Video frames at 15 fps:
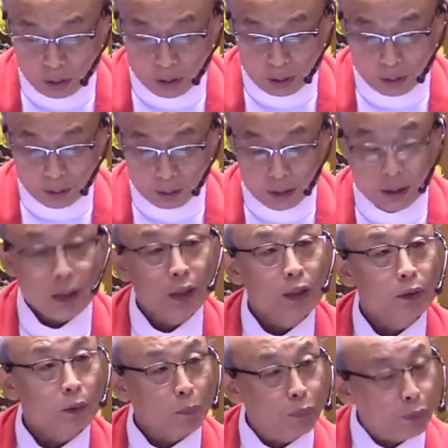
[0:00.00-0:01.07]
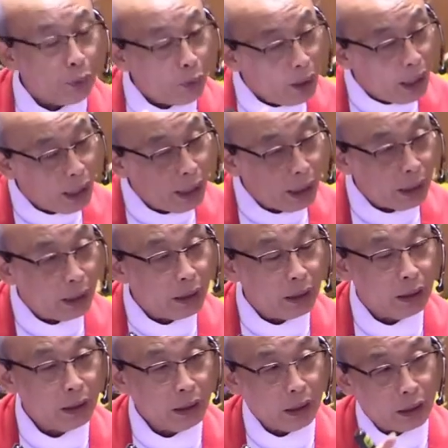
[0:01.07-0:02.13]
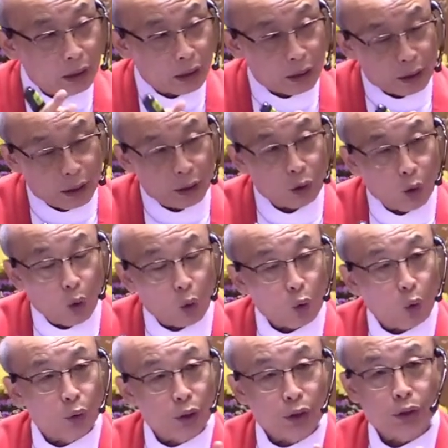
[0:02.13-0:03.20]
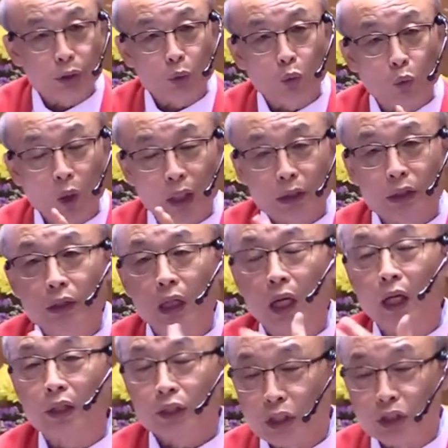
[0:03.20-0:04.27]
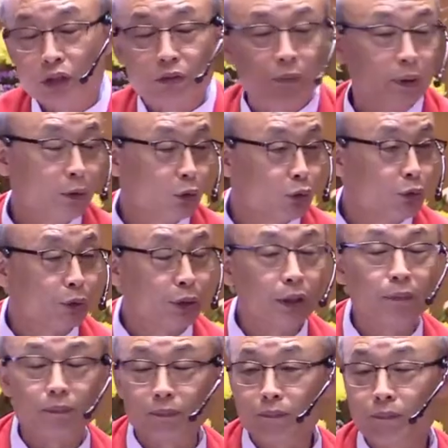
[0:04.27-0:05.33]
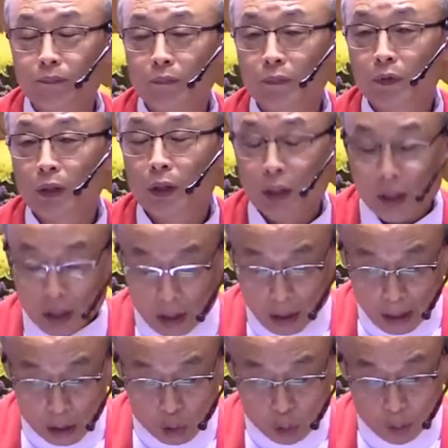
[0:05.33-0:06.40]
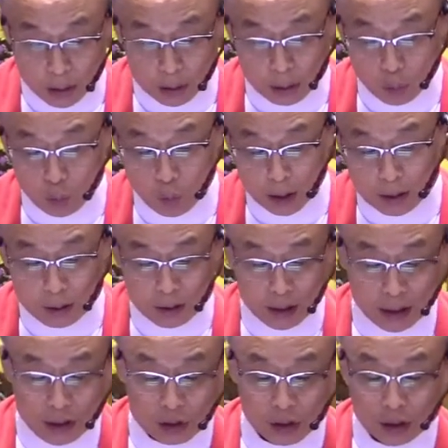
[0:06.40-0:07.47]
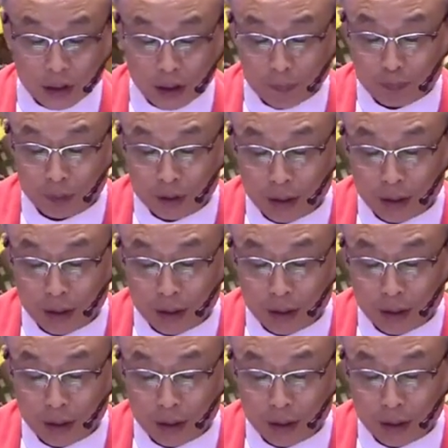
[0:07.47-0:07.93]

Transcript: to pray in according to what God is revealed to him. Actually, the what things happen